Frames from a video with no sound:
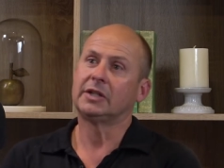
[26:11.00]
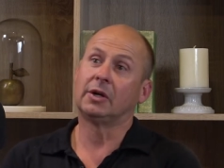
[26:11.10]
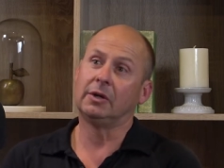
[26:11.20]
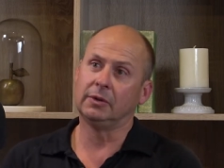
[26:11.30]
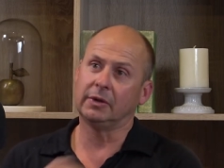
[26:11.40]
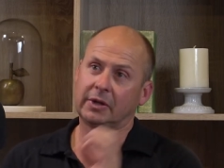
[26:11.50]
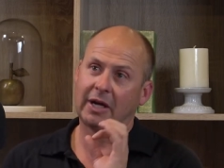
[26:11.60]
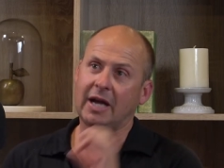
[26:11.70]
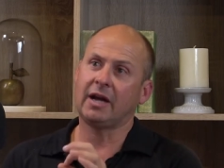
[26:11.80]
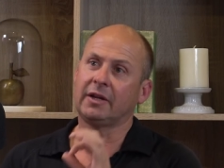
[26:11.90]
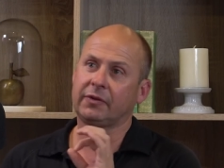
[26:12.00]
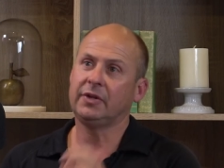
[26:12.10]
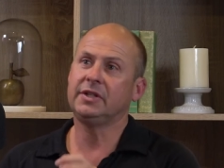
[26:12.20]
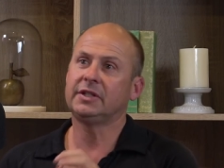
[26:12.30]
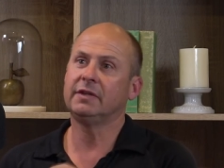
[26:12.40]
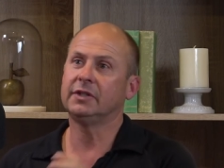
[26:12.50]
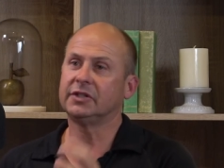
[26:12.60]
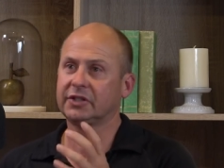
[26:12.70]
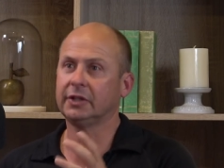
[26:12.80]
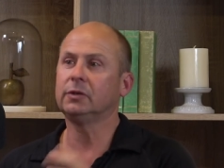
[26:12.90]
So
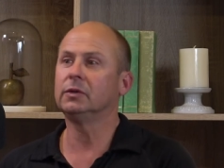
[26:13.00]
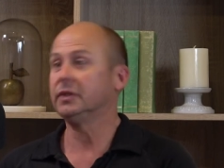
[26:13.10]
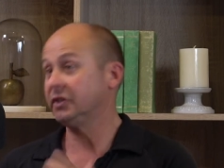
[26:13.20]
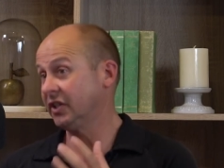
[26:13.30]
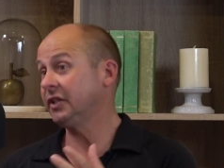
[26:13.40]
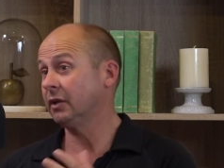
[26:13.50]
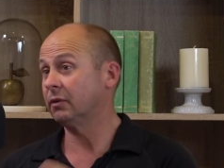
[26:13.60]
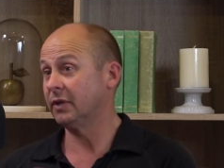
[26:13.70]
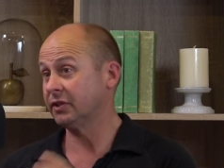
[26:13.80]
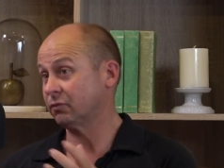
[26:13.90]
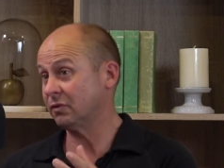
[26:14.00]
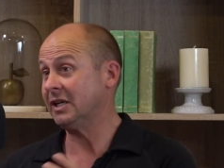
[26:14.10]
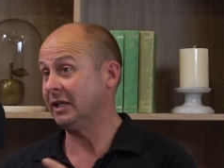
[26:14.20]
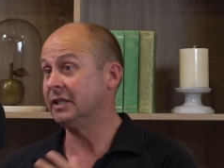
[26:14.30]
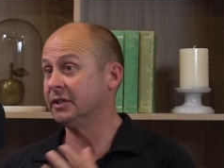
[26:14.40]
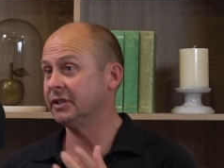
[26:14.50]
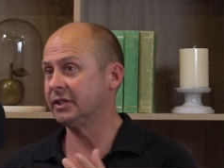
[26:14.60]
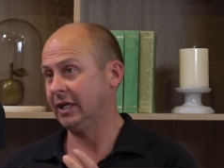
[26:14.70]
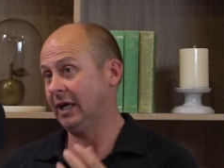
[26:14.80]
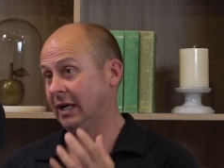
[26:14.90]
AR37 singular risk really
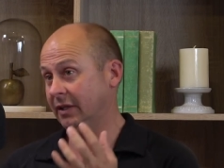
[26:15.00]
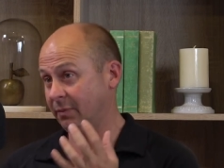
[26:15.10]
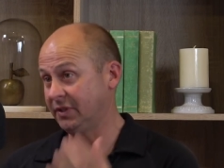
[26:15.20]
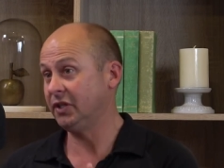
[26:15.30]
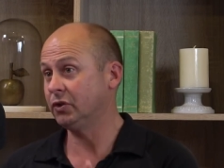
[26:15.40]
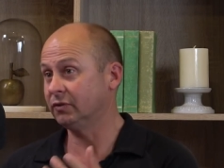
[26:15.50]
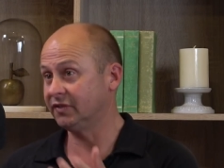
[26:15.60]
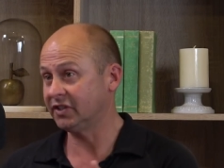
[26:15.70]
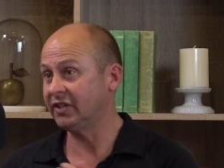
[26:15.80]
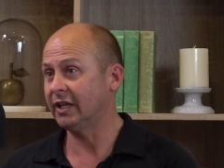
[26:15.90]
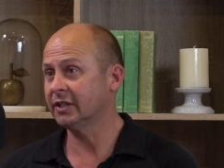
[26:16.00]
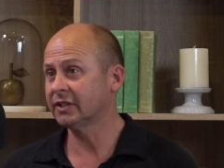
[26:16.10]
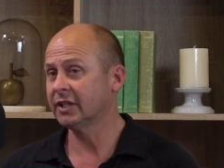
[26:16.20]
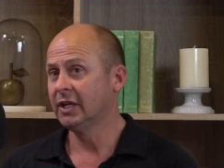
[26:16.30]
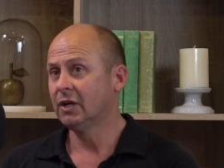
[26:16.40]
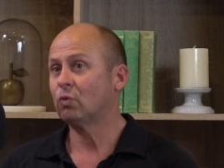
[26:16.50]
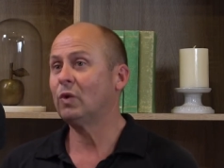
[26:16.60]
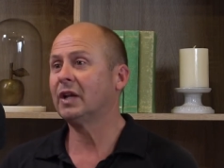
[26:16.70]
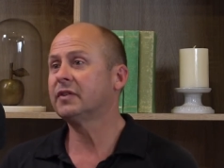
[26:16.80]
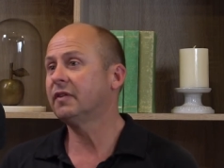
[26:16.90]
is the potential for staggers.
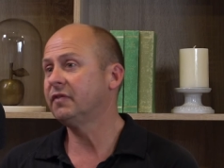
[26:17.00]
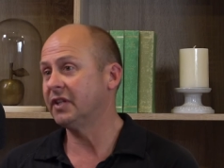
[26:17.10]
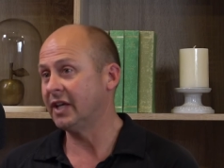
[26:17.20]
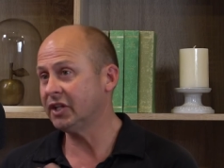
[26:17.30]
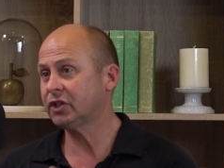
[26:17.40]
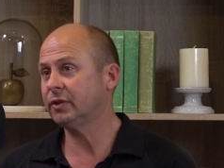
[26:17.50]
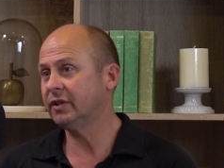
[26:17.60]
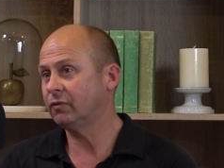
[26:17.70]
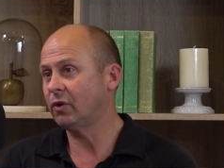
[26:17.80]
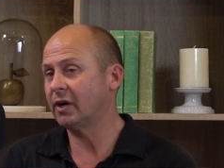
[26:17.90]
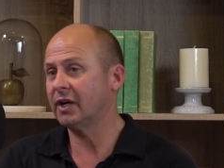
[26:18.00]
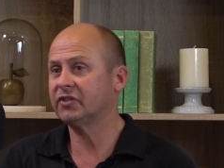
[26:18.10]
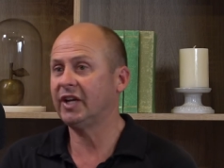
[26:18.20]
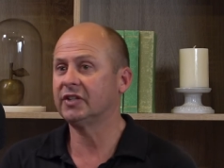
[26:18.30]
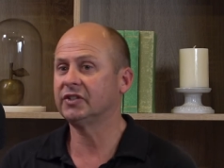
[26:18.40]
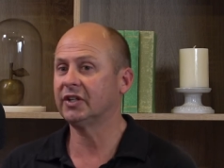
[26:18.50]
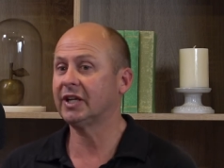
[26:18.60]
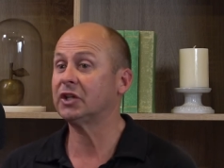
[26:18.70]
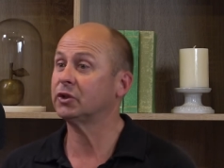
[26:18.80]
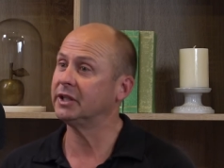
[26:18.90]
Relative to the history of ryegrass staggers in the
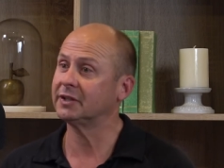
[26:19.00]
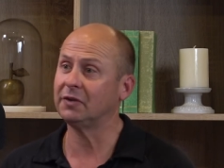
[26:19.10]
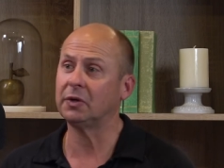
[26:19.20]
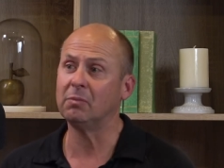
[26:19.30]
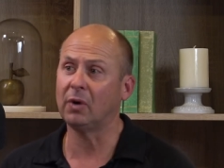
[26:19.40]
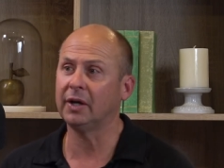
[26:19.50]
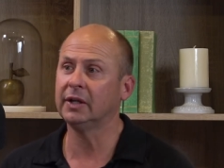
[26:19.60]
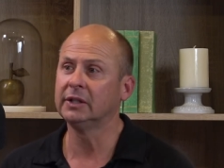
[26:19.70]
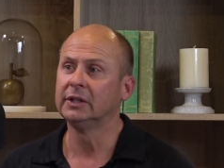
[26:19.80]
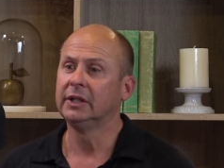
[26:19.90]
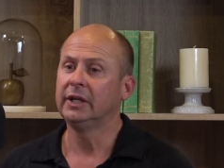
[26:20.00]
country, it's very minor.